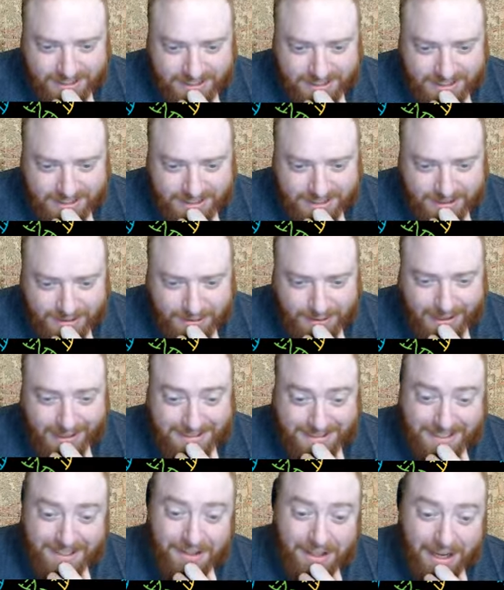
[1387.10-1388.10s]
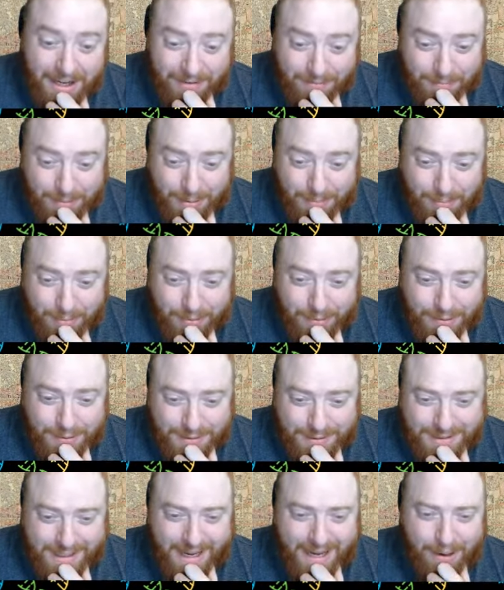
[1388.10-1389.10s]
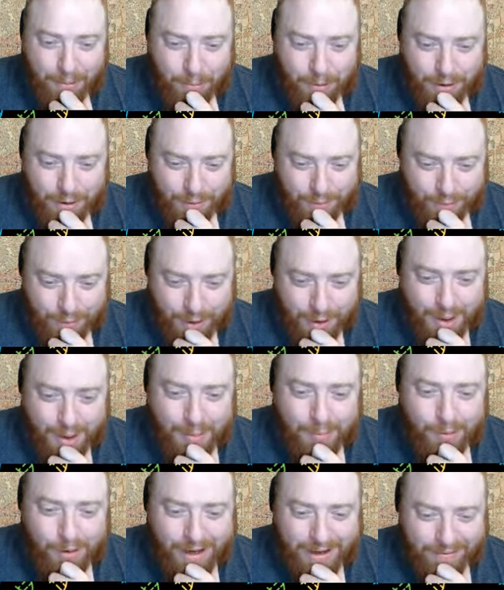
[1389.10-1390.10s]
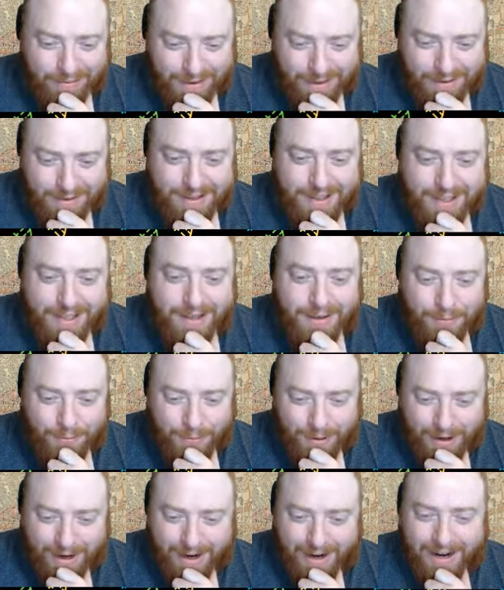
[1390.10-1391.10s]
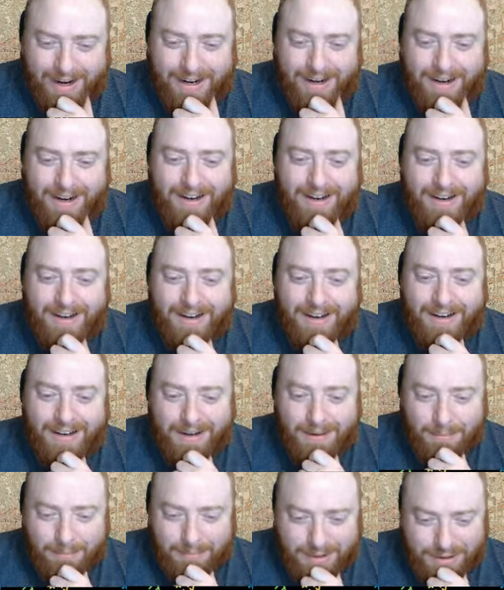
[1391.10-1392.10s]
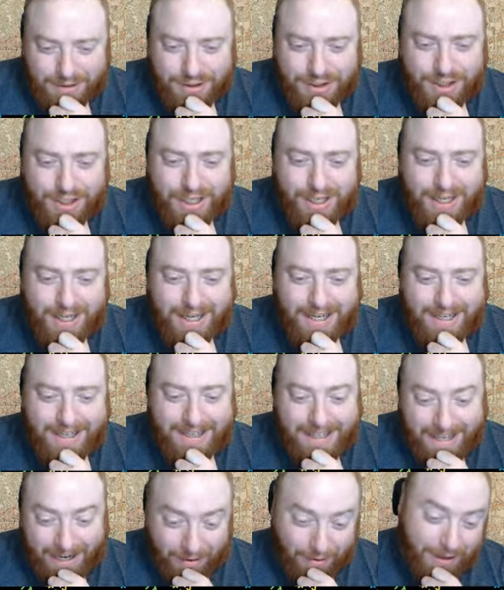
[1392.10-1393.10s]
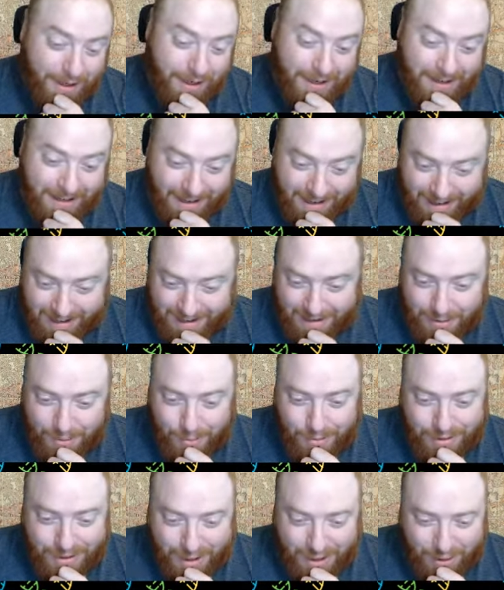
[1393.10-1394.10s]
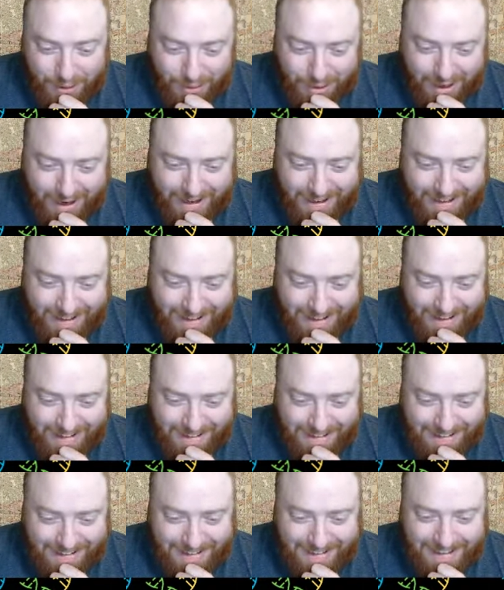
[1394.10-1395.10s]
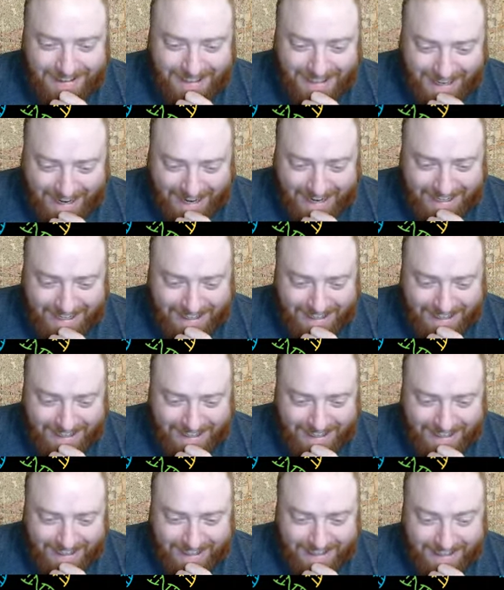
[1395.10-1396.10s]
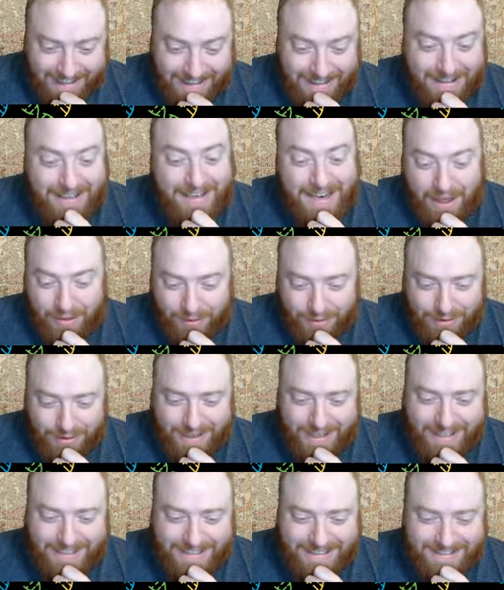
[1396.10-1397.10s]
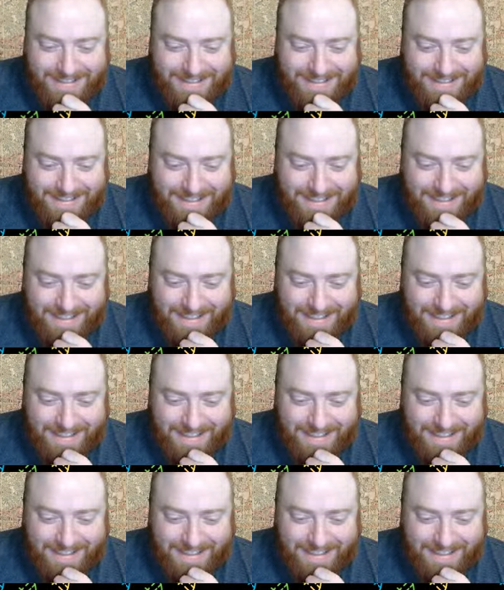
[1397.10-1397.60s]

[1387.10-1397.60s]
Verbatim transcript: so I see a lot of people saying where they're from. We have Italy, Iran, Michigan, Kerry, North Carolina, Canada, Netherlands,